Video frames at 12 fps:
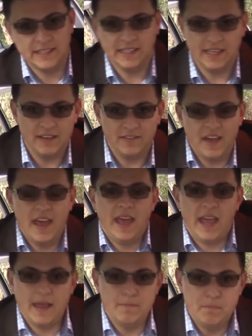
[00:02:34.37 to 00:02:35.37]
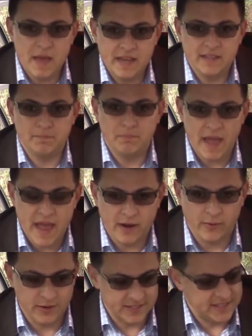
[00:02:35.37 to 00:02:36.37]
give and bend
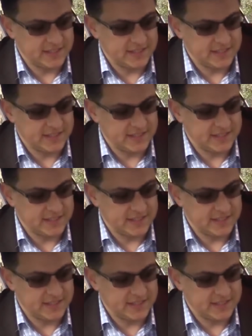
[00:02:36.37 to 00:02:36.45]
backwards.